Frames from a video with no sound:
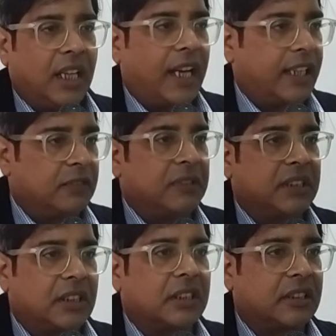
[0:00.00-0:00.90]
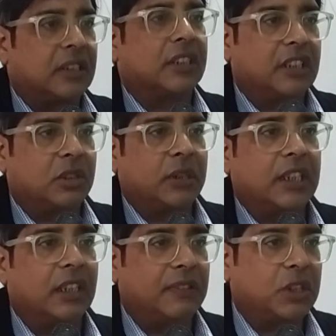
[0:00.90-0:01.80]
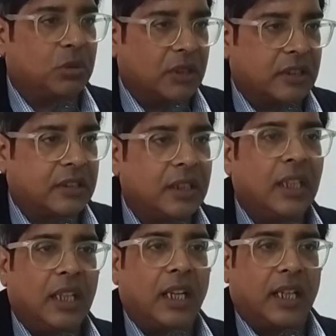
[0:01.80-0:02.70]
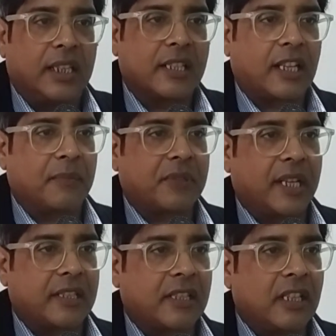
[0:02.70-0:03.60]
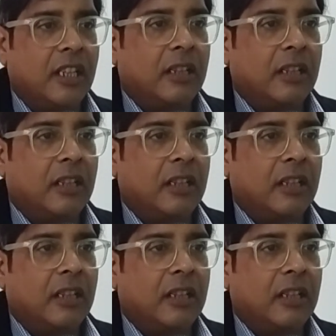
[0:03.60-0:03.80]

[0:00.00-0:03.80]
and we turn into individuals in some sense.